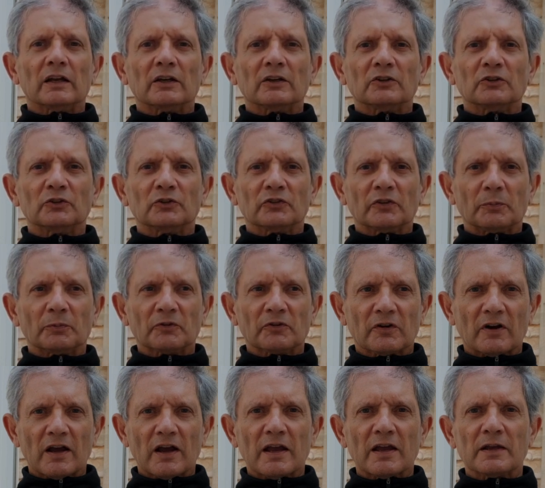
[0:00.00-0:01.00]
Do
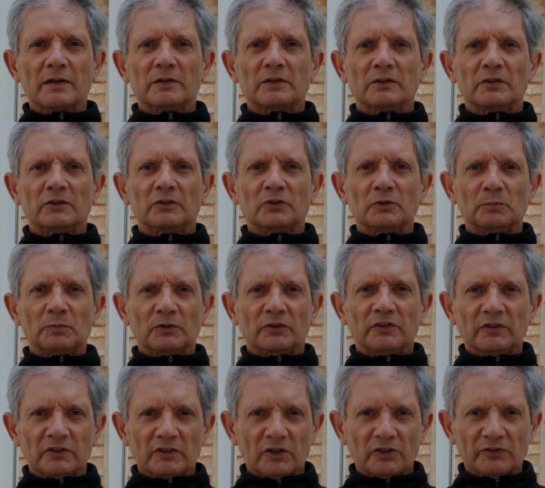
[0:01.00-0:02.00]
subscribe, do put
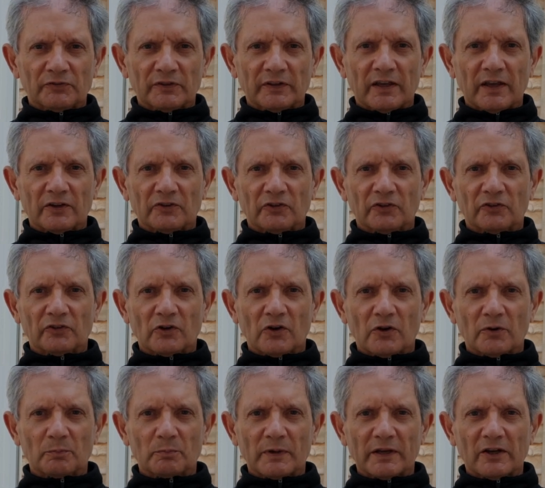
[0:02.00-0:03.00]
the notifications
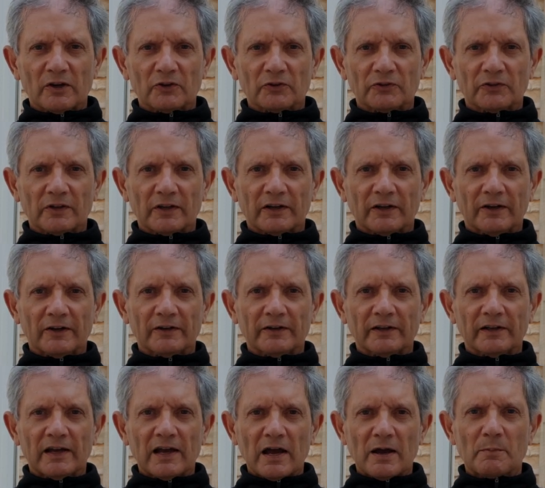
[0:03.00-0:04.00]
on because they're going
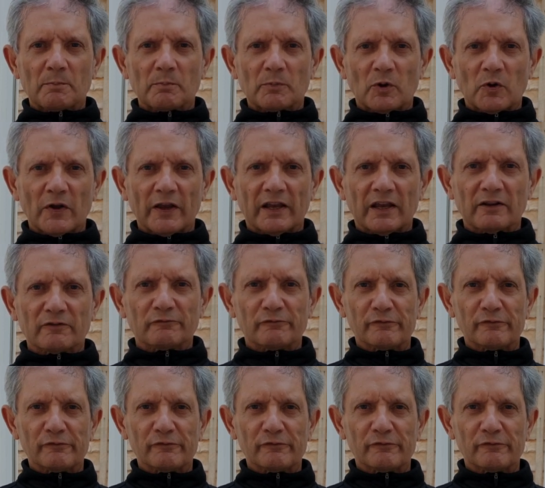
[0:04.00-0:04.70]
to come quick and